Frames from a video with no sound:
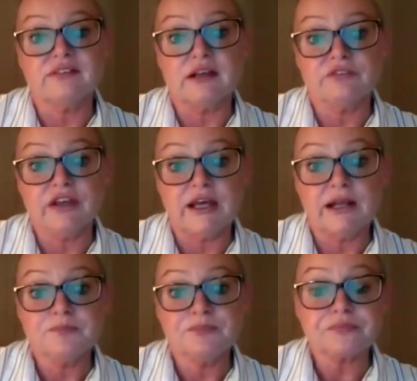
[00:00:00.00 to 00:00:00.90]
self-care.
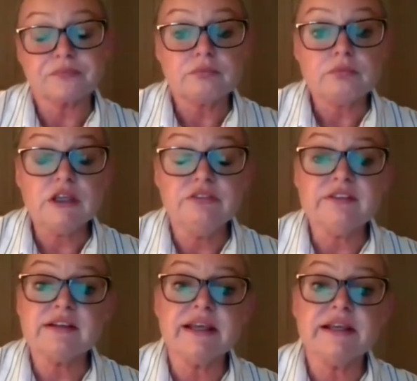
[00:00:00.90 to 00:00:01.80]

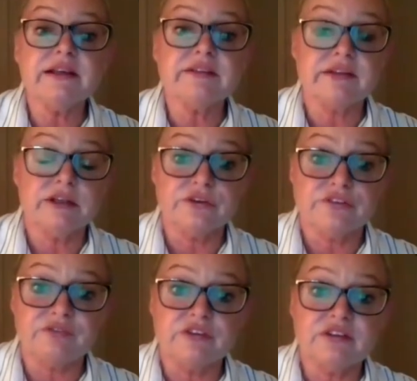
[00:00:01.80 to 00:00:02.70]
This lady is in her
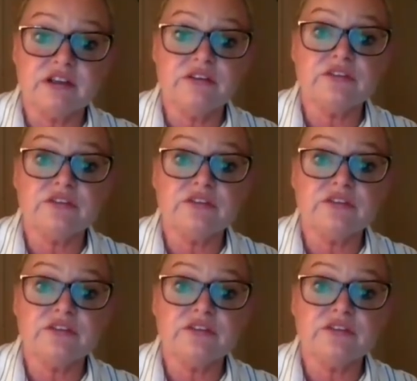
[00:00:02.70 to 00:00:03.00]
70s.